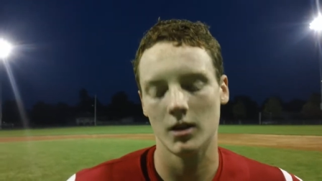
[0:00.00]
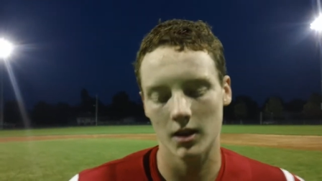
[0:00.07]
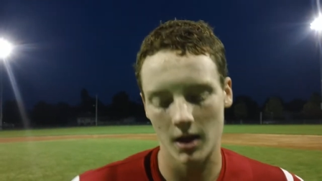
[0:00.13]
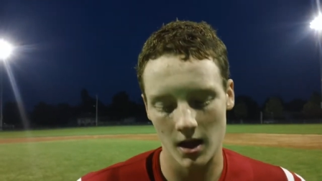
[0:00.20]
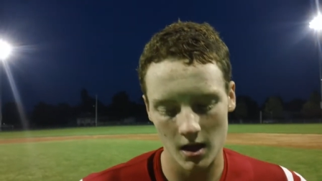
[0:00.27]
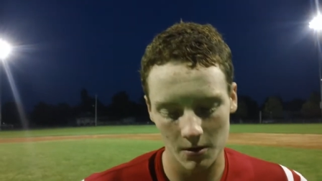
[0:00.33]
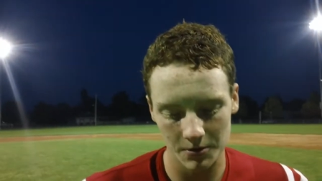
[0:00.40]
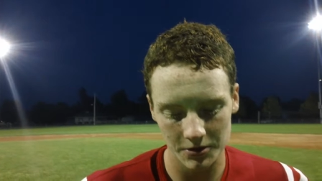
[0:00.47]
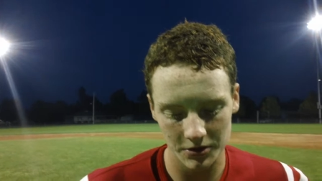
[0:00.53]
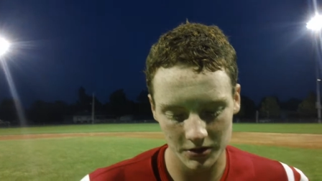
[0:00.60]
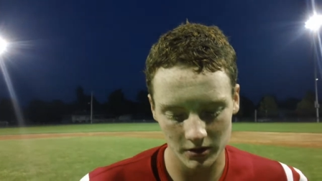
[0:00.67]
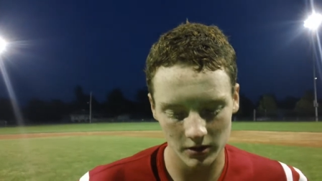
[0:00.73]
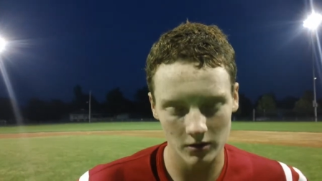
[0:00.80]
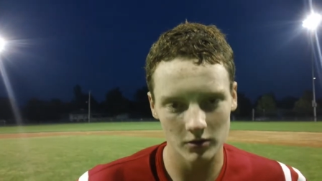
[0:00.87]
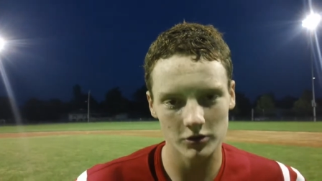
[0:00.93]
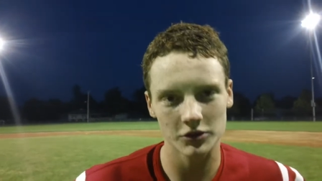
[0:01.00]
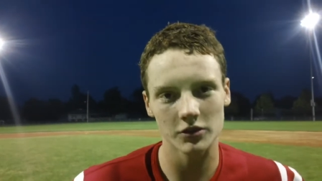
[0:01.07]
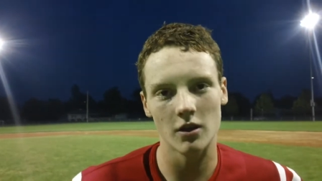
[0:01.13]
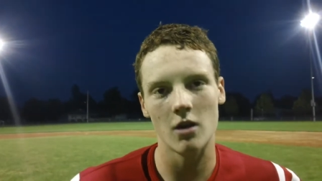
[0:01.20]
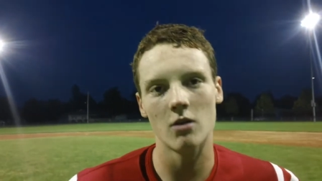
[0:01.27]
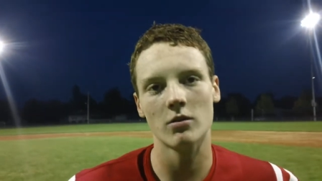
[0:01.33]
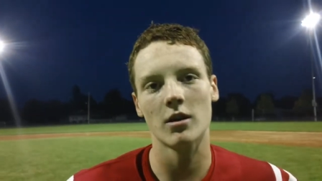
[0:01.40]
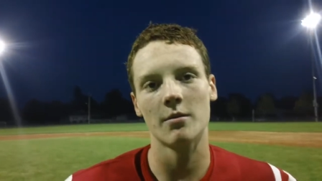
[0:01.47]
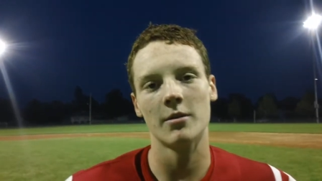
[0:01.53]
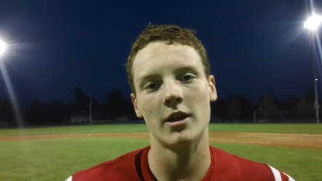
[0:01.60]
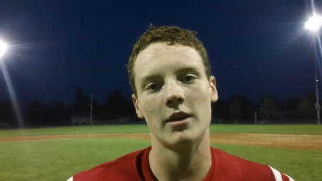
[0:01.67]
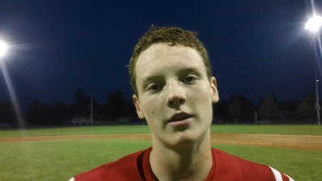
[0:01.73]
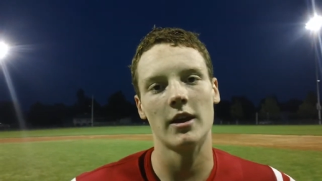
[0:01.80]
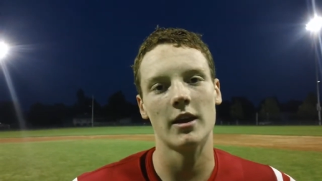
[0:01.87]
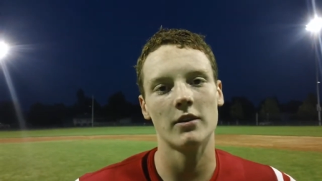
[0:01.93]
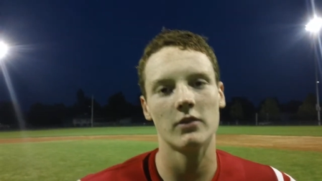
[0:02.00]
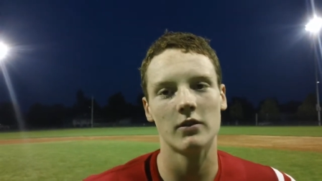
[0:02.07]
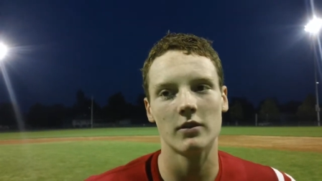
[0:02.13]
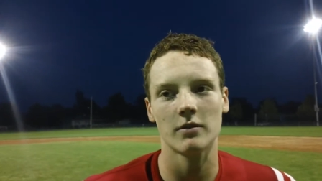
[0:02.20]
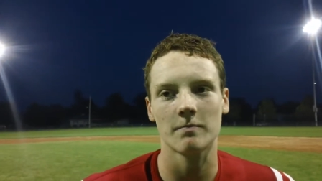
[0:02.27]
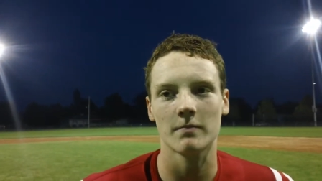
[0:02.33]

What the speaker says: We were just a little slow coming out of the gates,